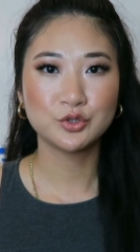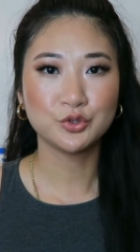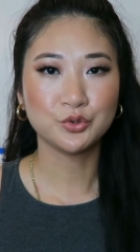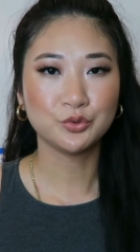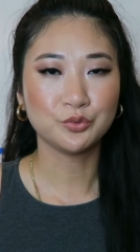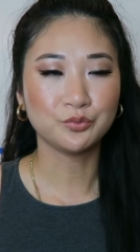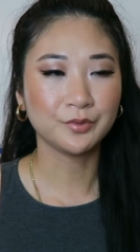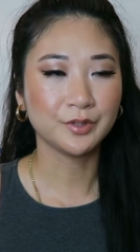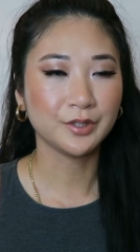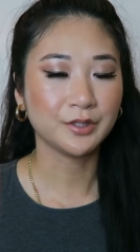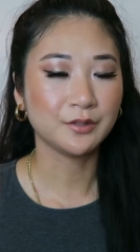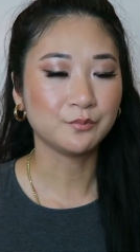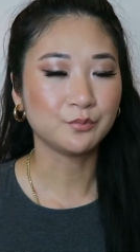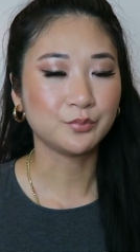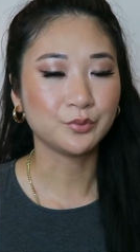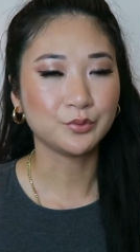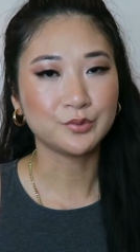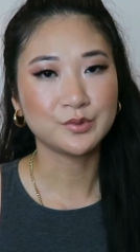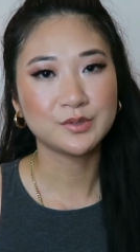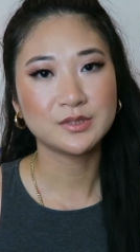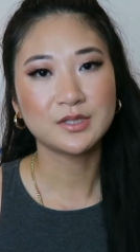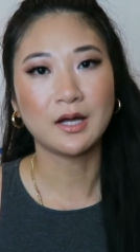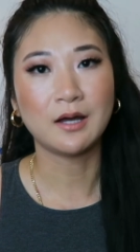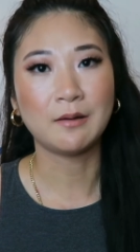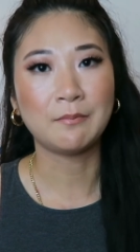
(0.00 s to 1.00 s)
to really
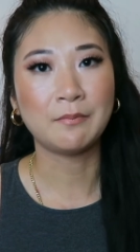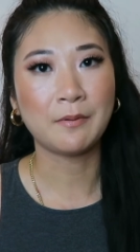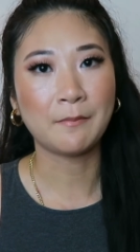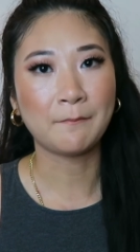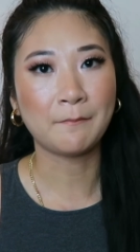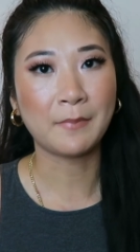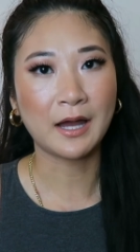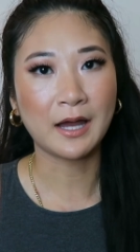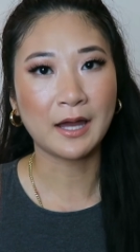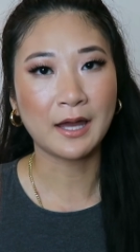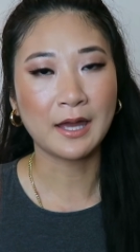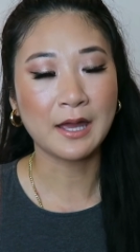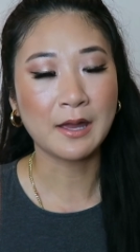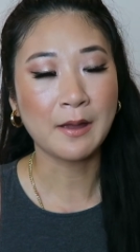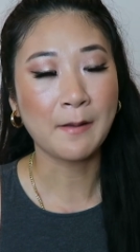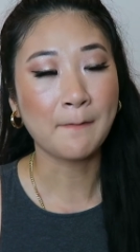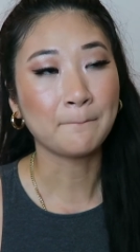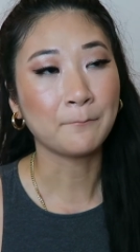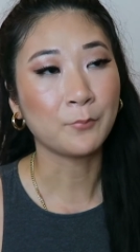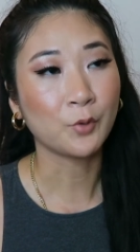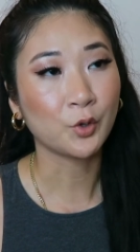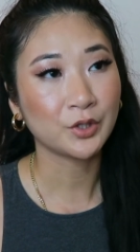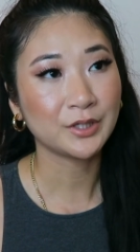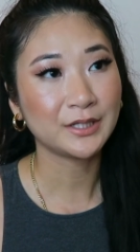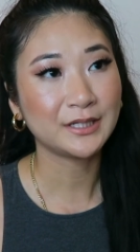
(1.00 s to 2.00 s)
boost up my
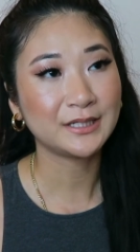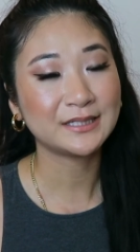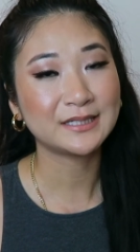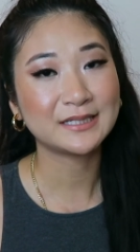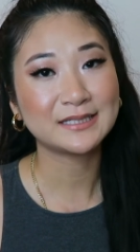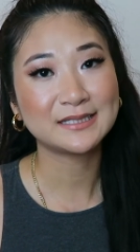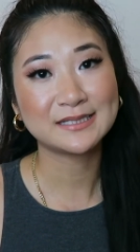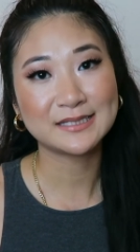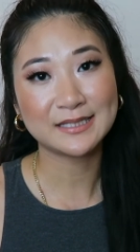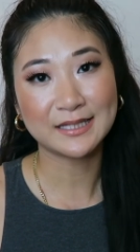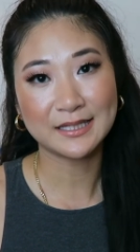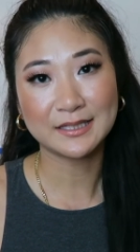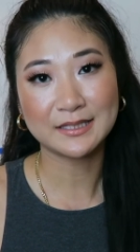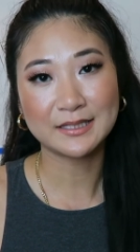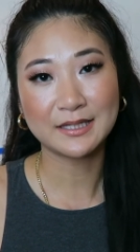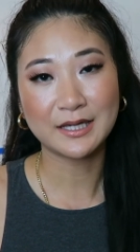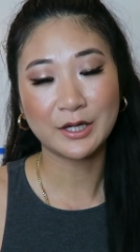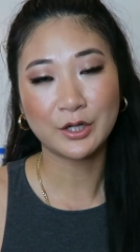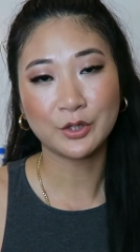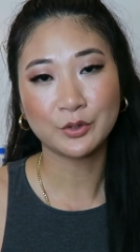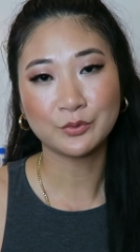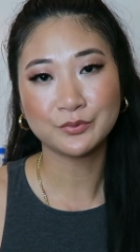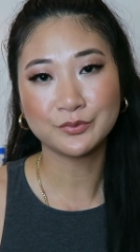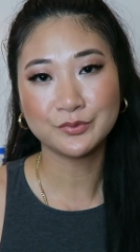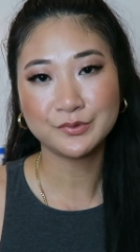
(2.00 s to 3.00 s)
morning
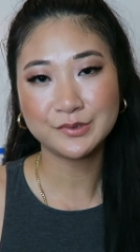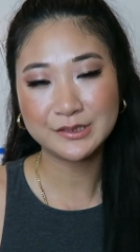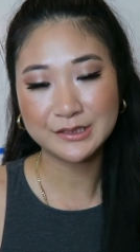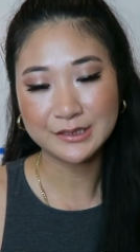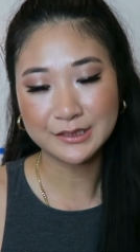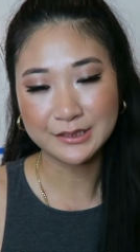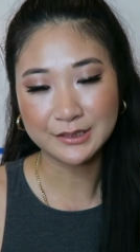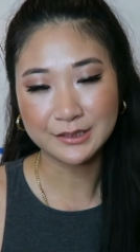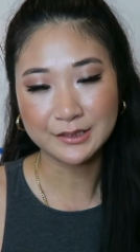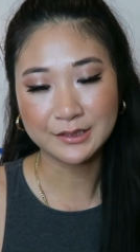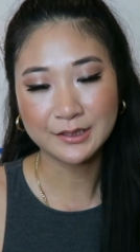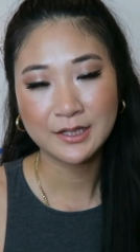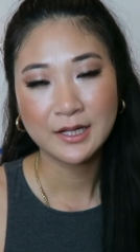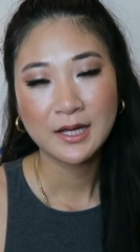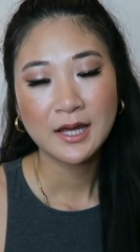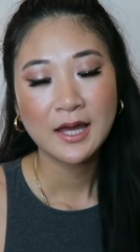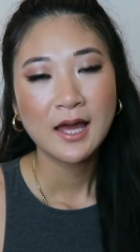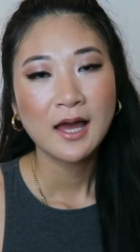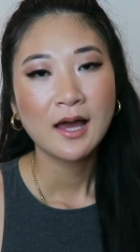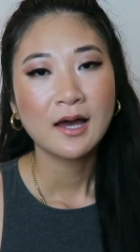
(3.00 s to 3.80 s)
skincare routine